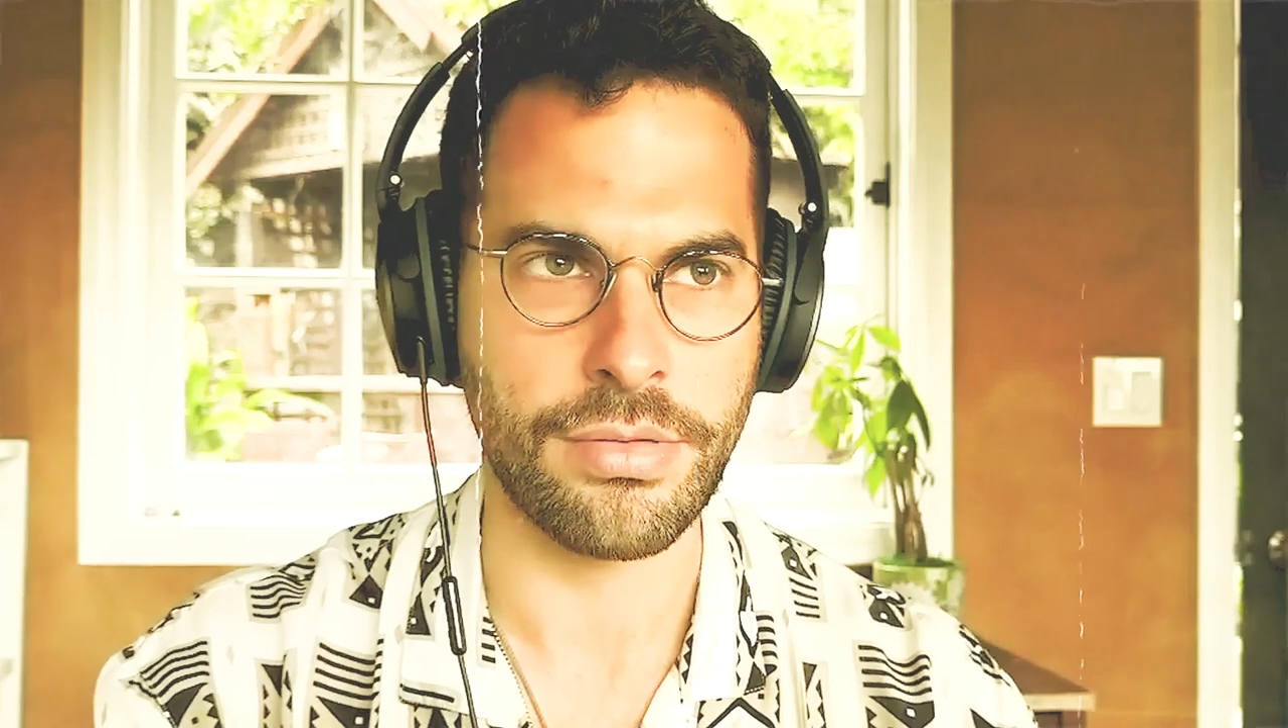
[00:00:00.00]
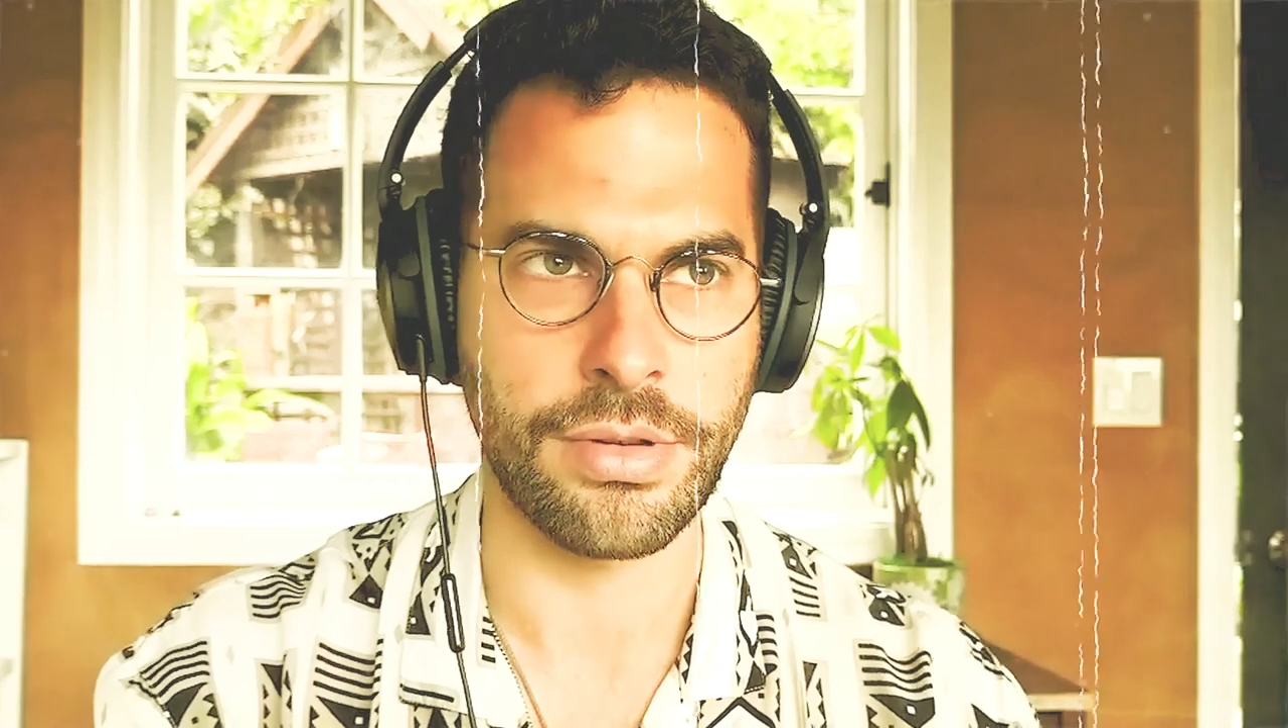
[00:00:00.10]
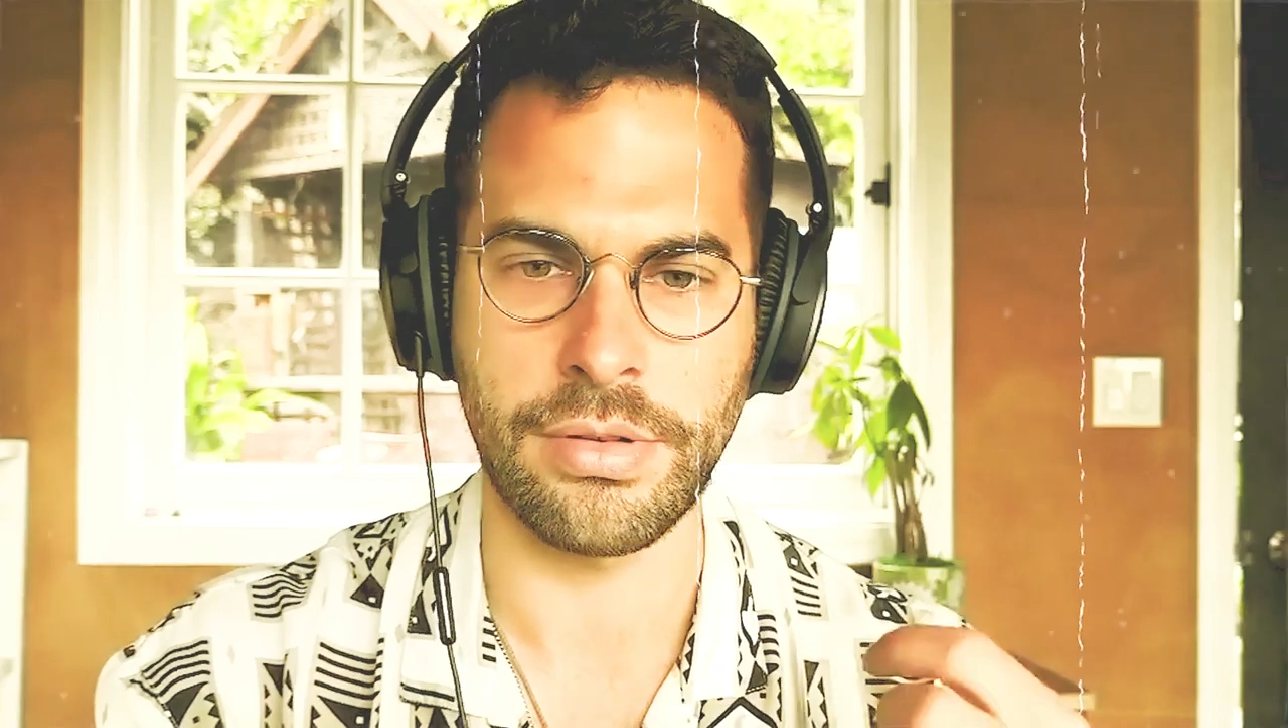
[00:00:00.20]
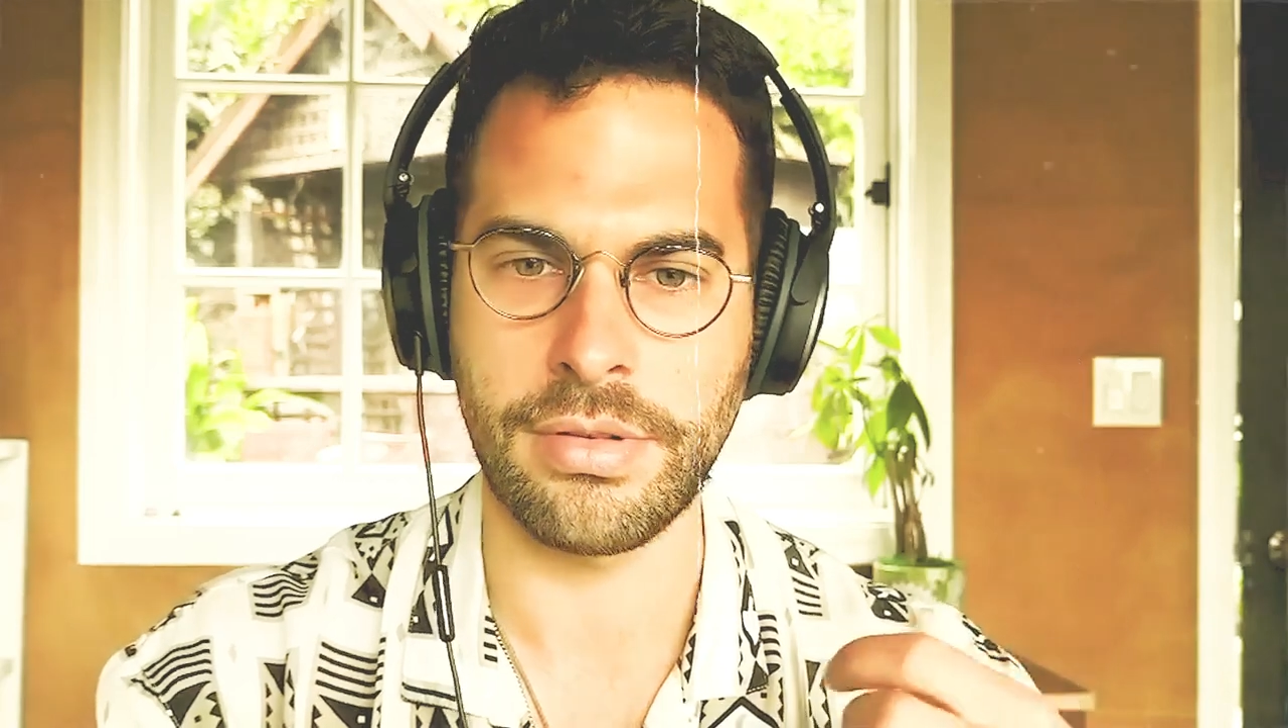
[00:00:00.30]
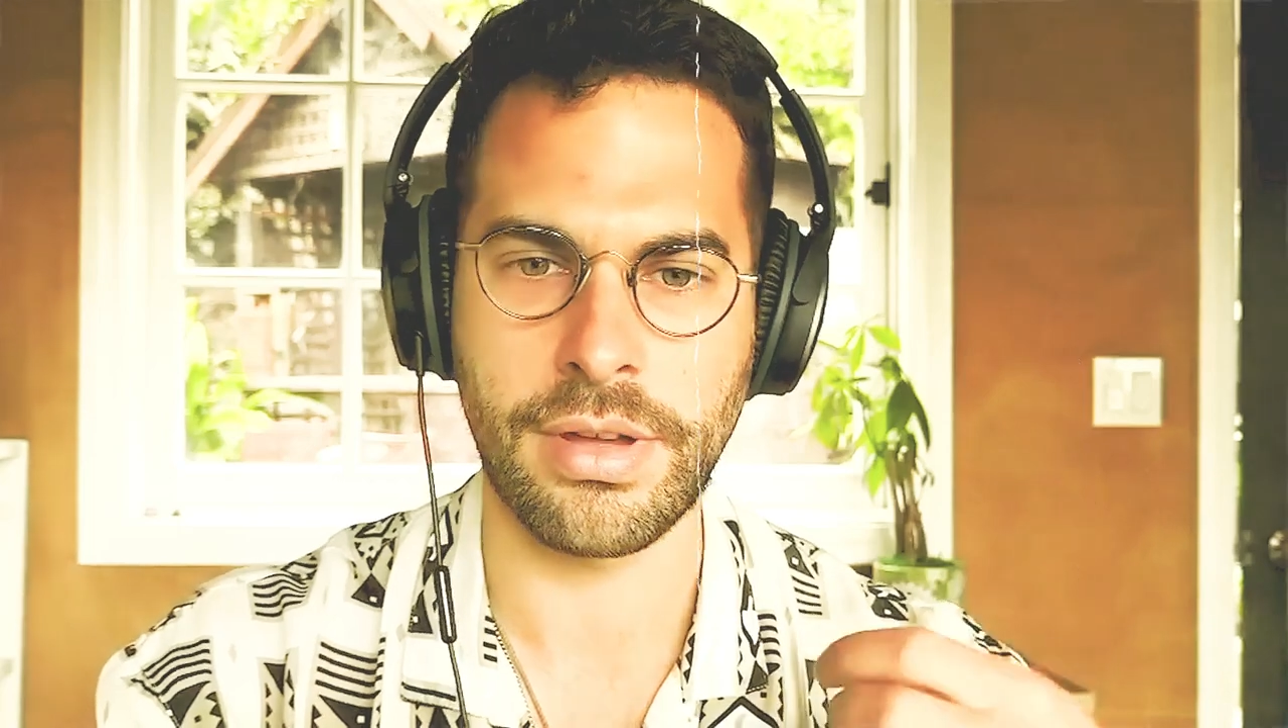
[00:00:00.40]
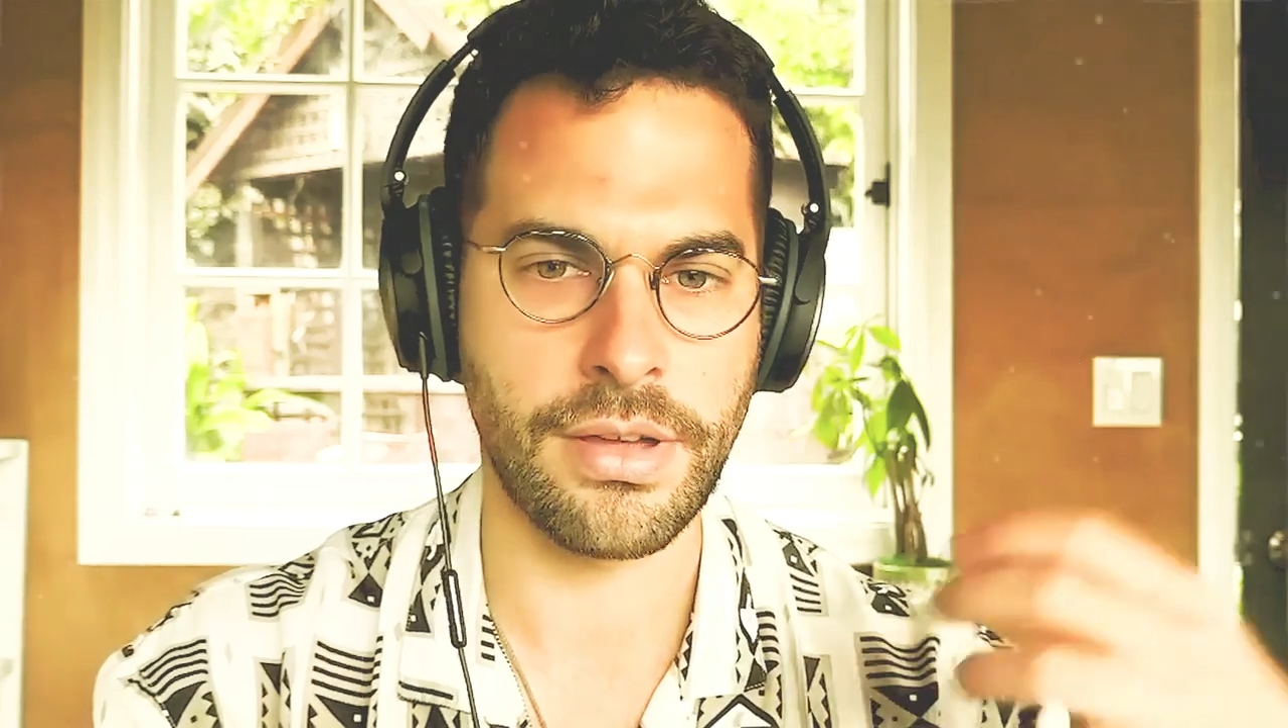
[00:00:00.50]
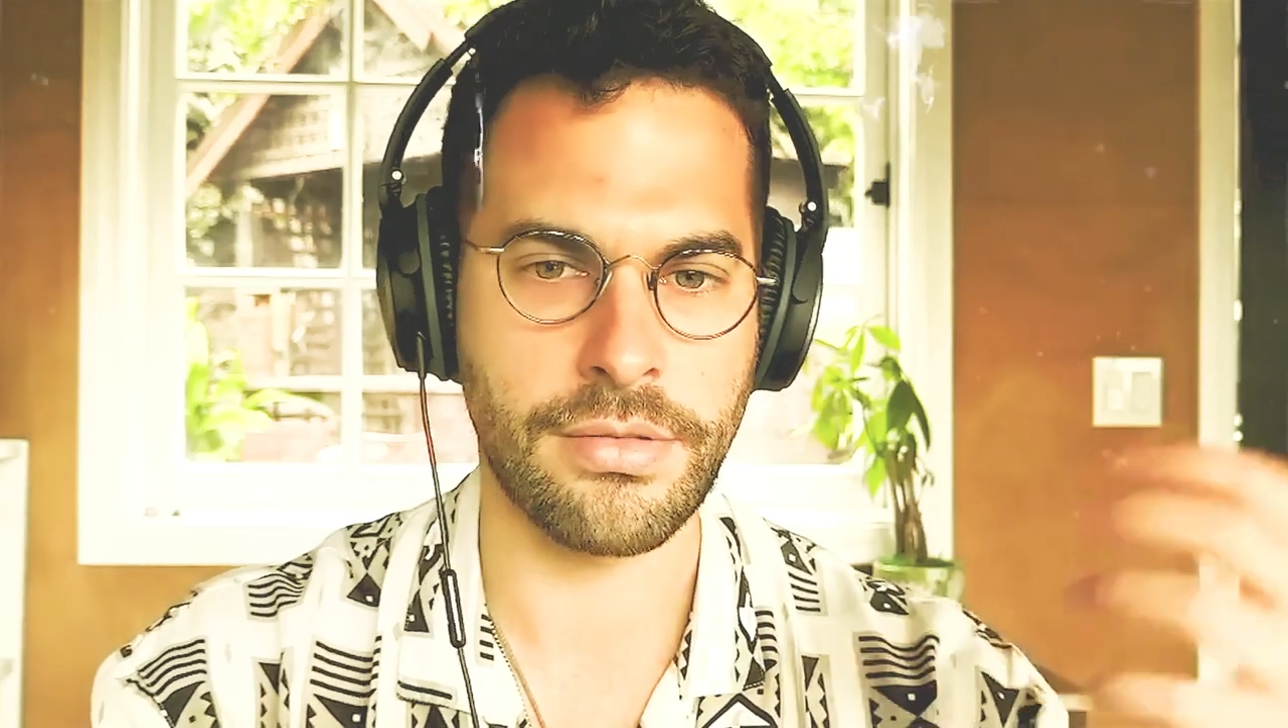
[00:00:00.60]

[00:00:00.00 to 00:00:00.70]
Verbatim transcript: through